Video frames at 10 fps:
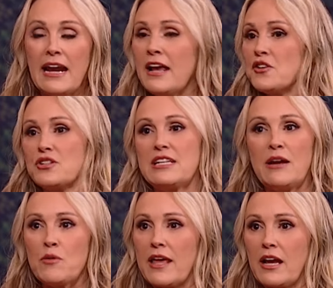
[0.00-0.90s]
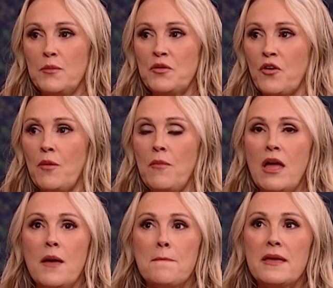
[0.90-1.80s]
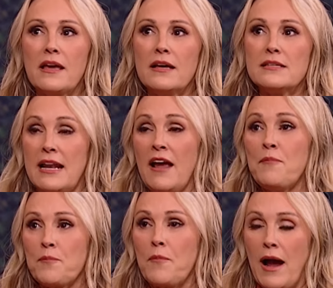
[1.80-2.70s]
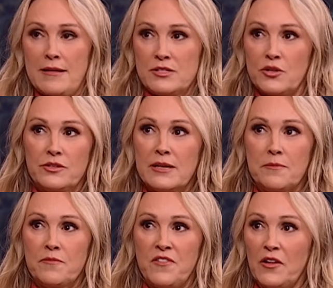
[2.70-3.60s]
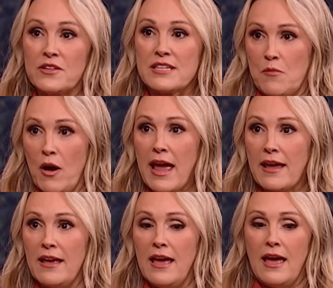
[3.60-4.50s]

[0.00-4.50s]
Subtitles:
And I understand where that comes from, because, and I certainly felt the same way.